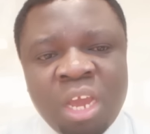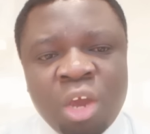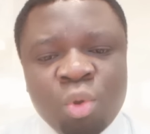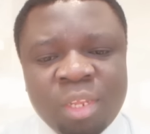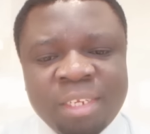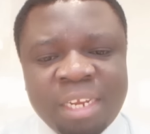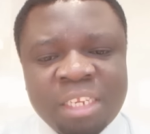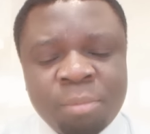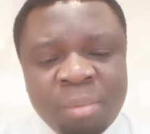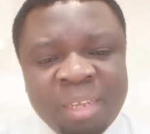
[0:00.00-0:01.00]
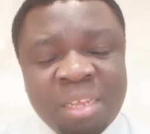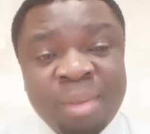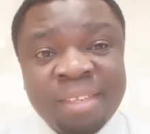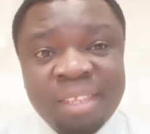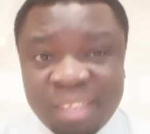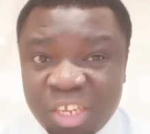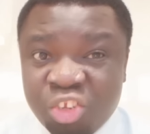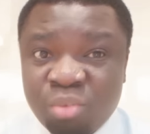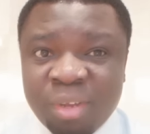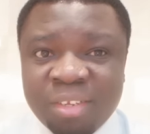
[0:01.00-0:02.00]
To the returning subscribers, master, thank you
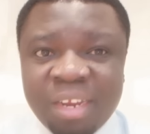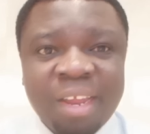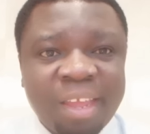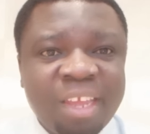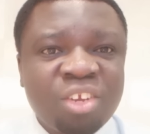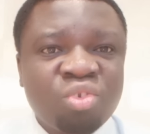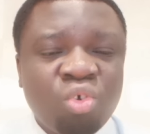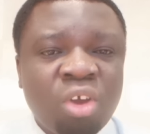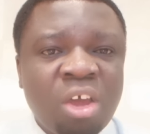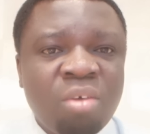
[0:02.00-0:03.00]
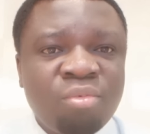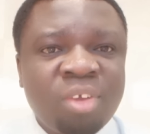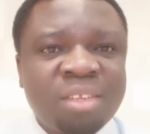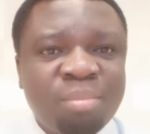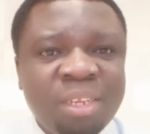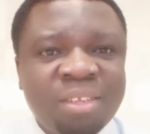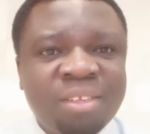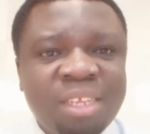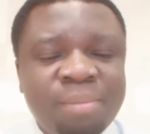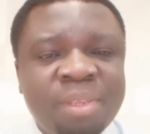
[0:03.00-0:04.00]
so much. And again to all our viewers, please
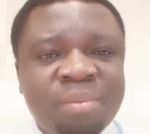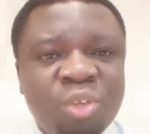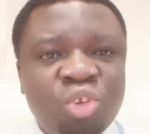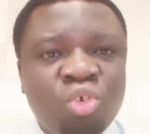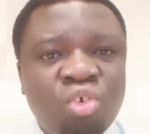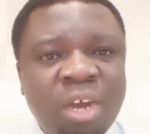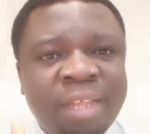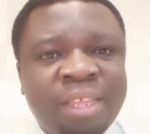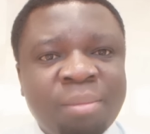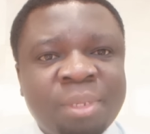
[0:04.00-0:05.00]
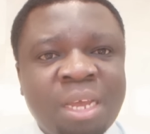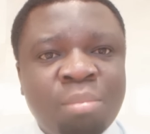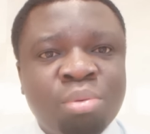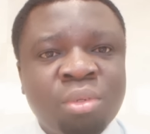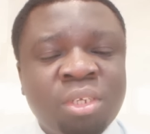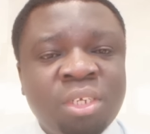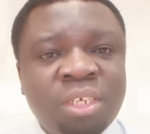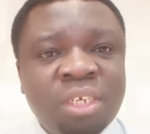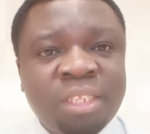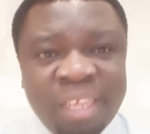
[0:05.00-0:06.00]
give this video a thumbs up.
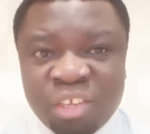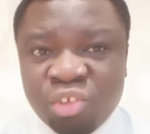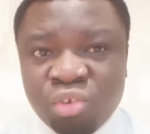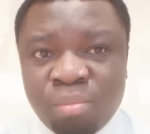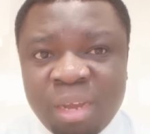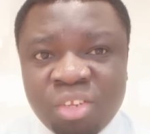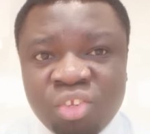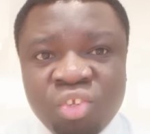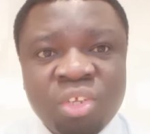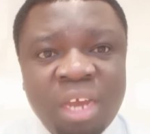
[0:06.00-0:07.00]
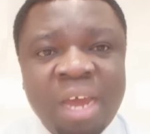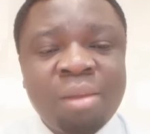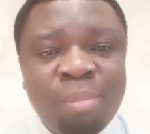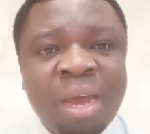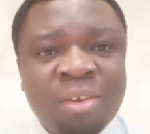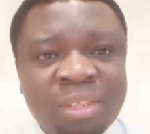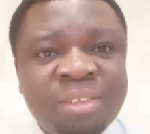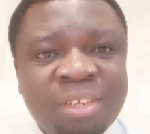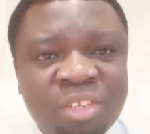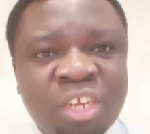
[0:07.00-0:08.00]
Thank you so much and back to this
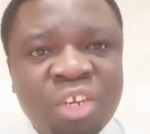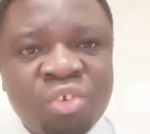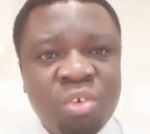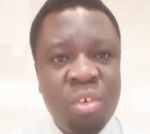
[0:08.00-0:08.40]
discussion.